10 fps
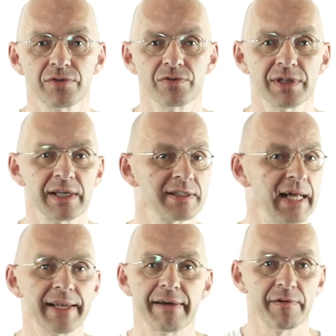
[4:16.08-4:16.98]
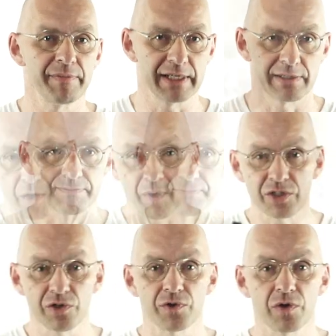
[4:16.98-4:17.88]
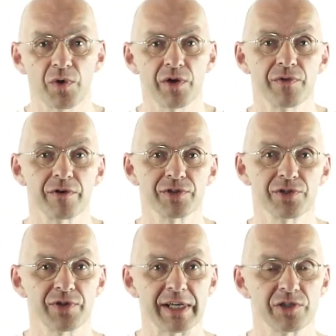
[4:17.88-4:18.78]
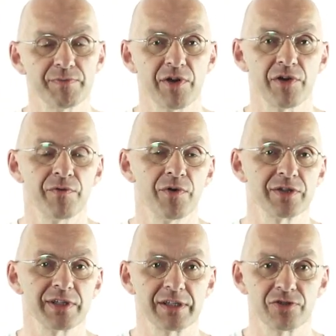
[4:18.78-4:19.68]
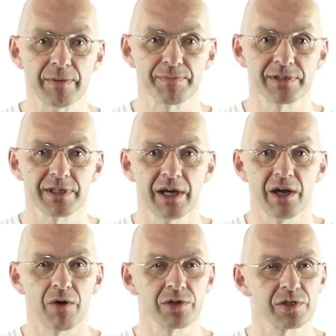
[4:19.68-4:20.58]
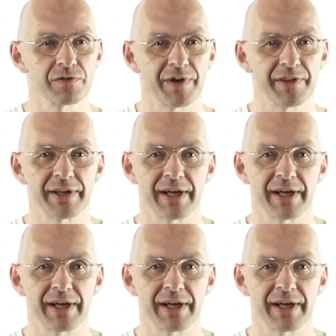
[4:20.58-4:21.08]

two sides, they'll never meet. Once you've got one of those strange mirror reversing trips, all sorts of other